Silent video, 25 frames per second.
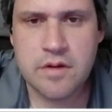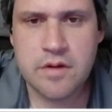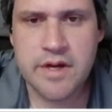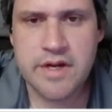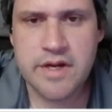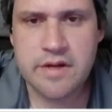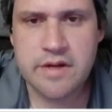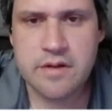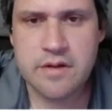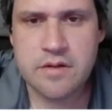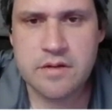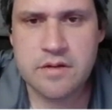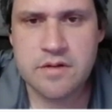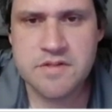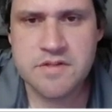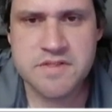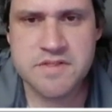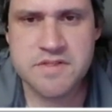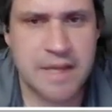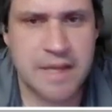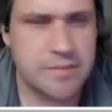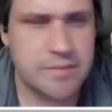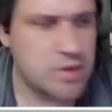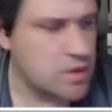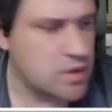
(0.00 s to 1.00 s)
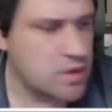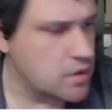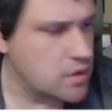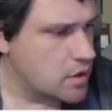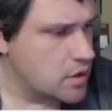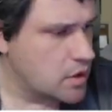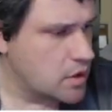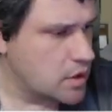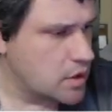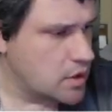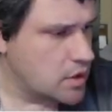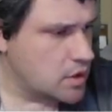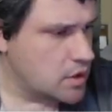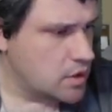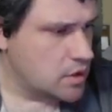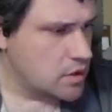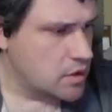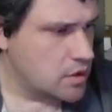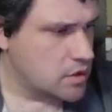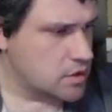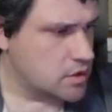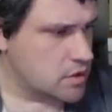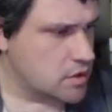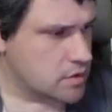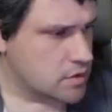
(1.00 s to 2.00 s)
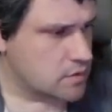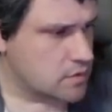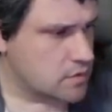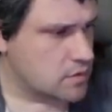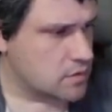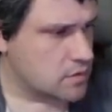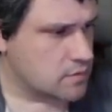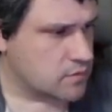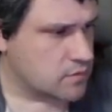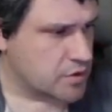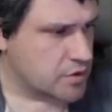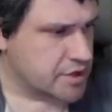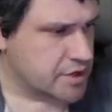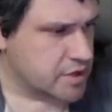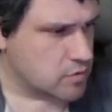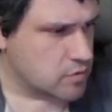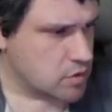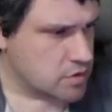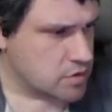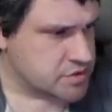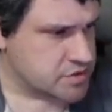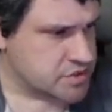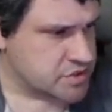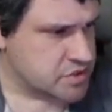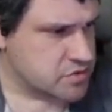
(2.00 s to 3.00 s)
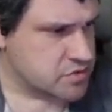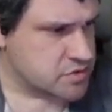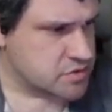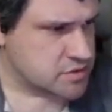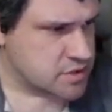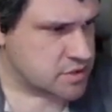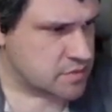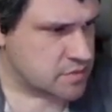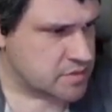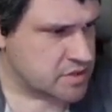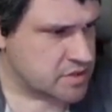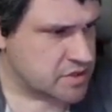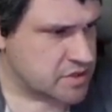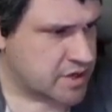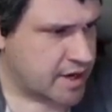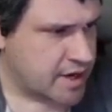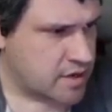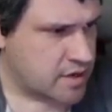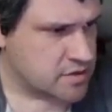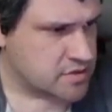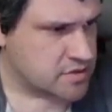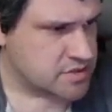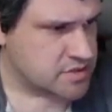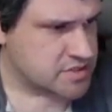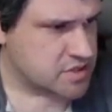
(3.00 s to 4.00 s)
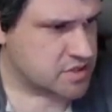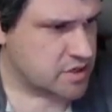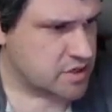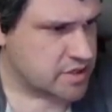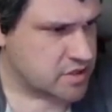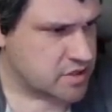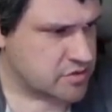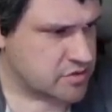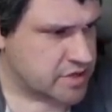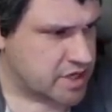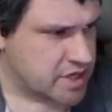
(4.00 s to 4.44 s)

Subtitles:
Great. Here's the table for you to roll to determine the character's starting